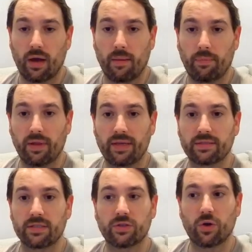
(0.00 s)
place
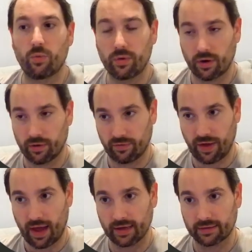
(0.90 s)
its own
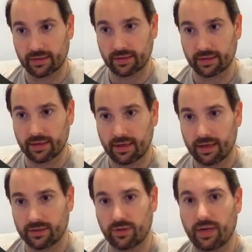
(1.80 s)
artifact
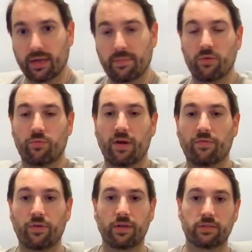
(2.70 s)
so that it can be
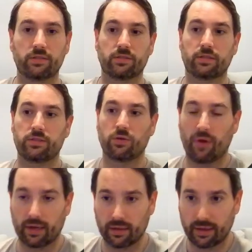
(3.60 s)
referenced
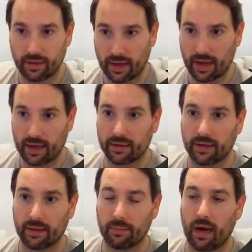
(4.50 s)
directly. And
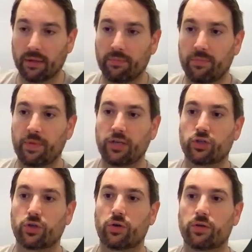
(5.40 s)
I'll make
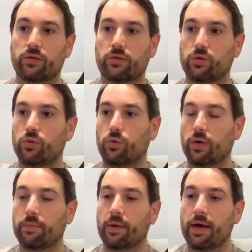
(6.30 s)
sure to
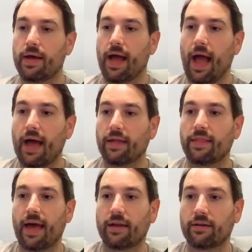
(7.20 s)
add
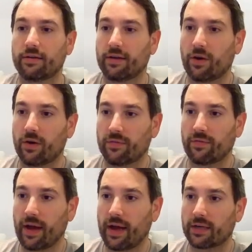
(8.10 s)
that
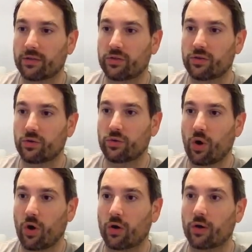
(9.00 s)
artifact to
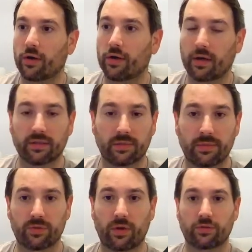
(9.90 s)
our custom
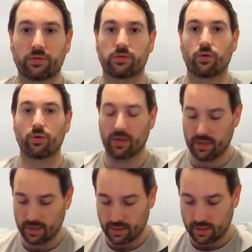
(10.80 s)
instructions. So
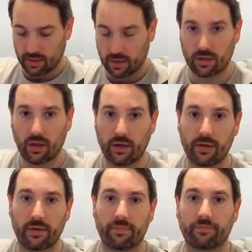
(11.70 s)
Claude
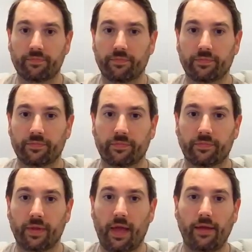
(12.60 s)

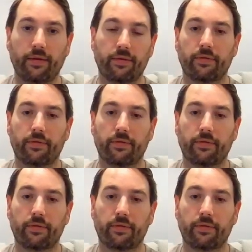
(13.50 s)
text